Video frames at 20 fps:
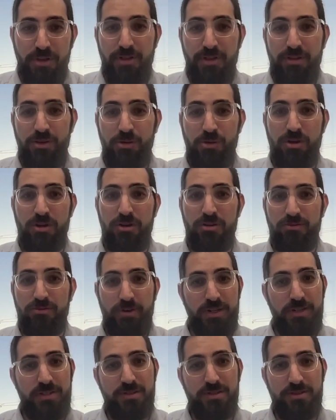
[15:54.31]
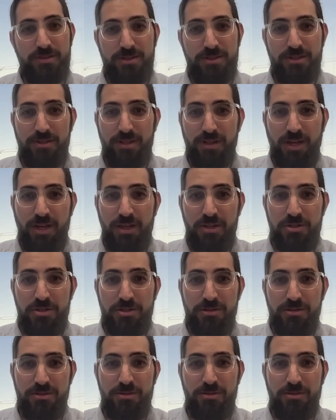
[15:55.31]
you can invest in syndications.